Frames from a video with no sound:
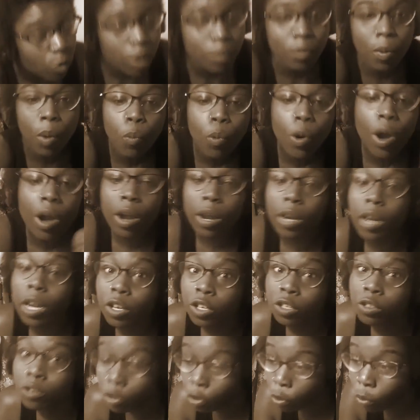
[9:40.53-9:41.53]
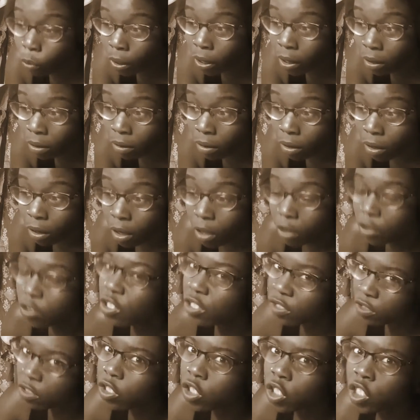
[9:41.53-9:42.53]
it, but we're gonna do it
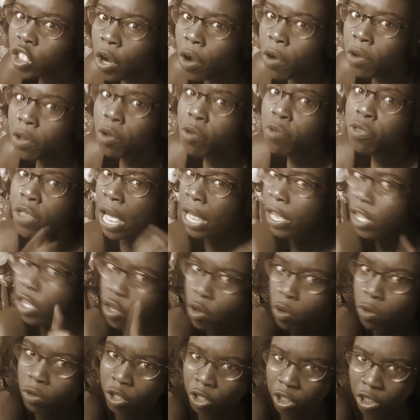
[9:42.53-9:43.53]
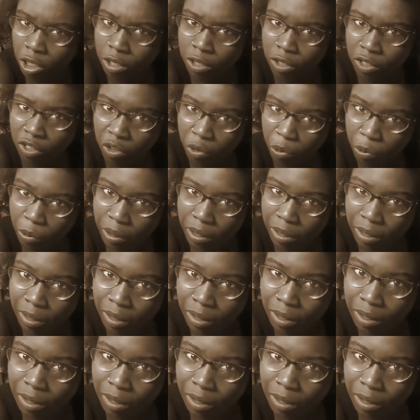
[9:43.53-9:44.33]
just to show you that you shouldn't do it.